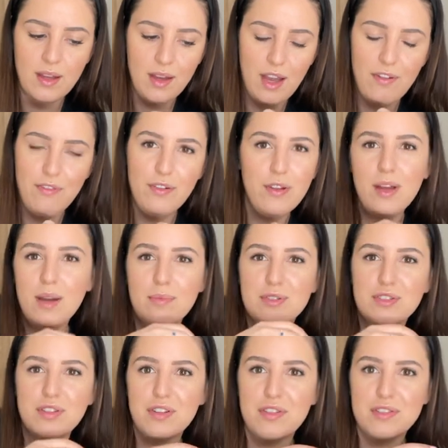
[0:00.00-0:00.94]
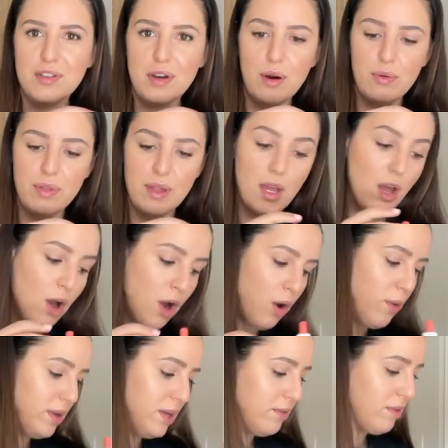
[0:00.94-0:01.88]
I feel like I'm just going to use the whole thing.
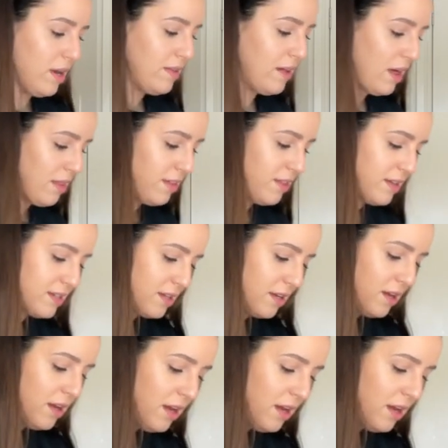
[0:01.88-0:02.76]
Oh, I didn't write the other thing down.